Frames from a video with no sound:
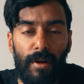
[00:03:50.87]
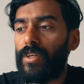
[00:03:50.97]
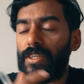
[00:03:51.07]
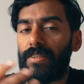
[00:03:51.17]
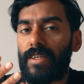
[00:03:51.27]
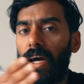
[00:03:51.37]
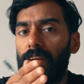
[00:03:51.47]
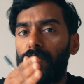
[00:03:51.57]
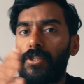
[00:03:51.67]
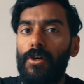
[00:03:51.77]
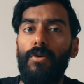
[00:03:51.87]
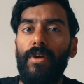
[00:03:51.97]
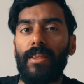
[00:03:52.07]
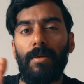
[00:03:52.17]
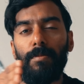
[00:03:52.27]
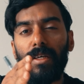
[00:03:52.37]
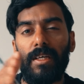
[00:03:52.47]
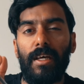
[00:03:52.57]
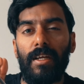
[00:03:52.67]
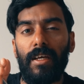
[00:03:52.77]
which is kind of shown at the
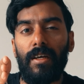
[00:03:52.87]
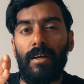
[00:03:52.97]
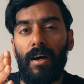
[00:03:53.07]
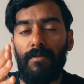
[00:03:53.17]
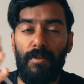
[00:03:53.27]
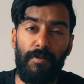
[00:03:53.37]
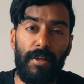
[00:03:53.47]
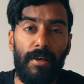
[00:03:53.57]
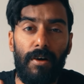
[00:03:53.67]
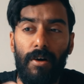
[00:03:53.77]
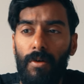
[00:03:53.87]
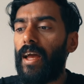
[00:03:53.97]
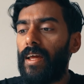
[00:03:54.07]
beginning of the video.